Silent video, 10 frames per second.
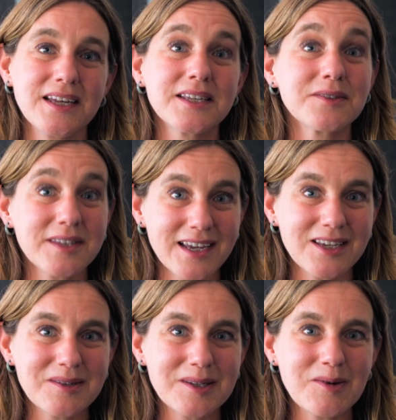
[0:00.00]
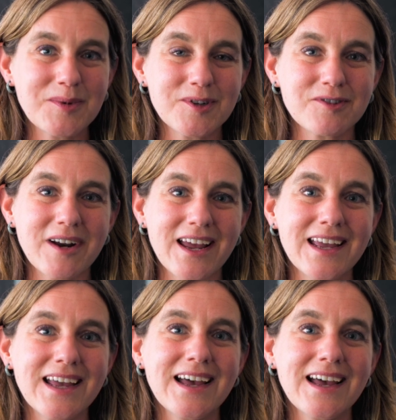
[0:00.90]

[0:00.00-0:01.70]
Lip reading: So thank you so much, Ray,